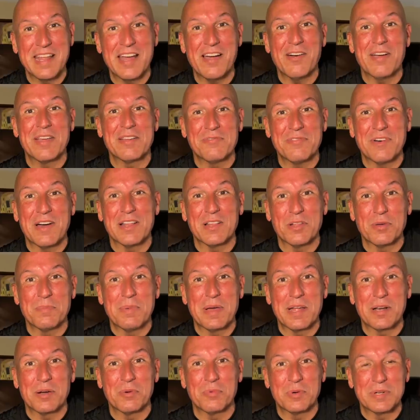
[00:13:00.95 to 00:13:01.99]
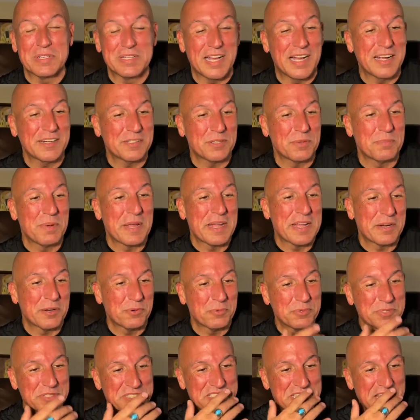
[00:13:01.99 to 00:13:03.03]
now I follow better what Doctor Baker
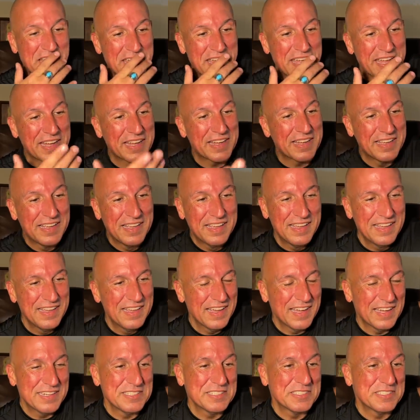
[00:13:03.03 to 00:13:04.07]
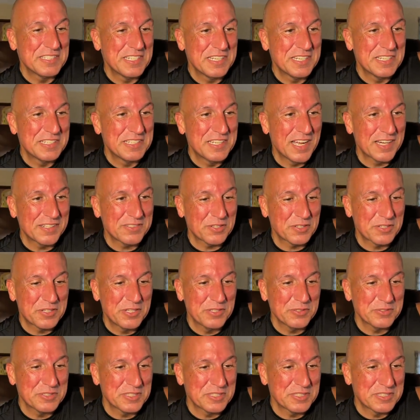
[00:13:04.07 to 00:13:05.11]
was saying. I just needed Doctor
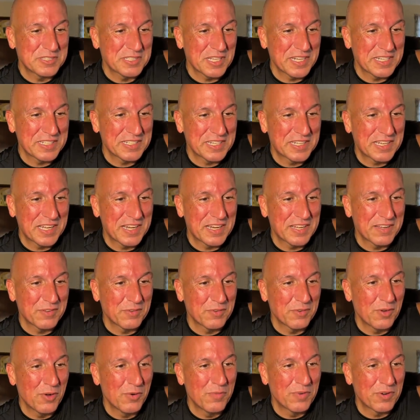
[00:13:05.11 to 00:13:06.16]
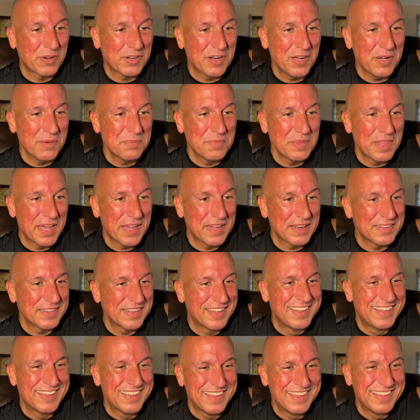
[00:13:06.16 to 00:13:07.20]
Kiltz's site to kind of overcome that
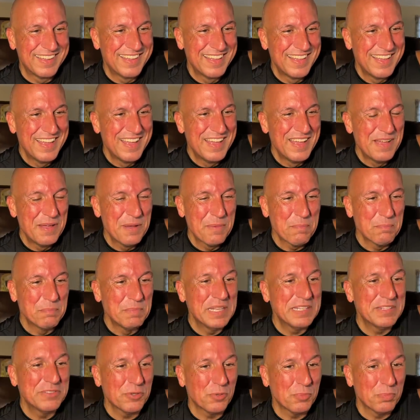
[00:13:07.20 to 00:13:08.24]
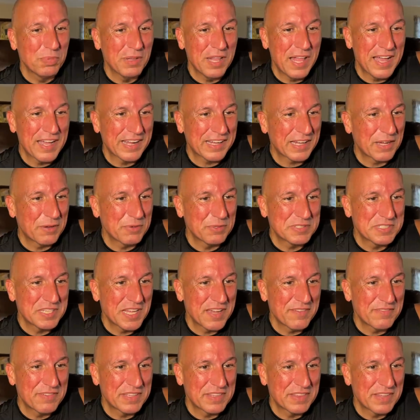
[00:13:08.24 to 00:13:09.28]
mental block I was
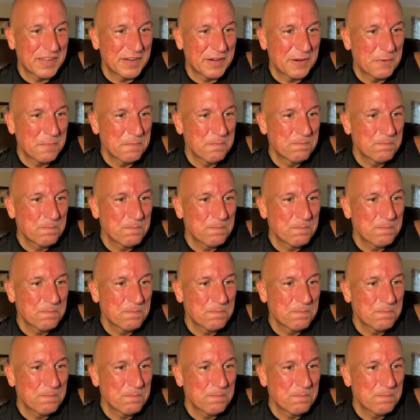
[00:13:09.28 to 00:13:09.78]
having there.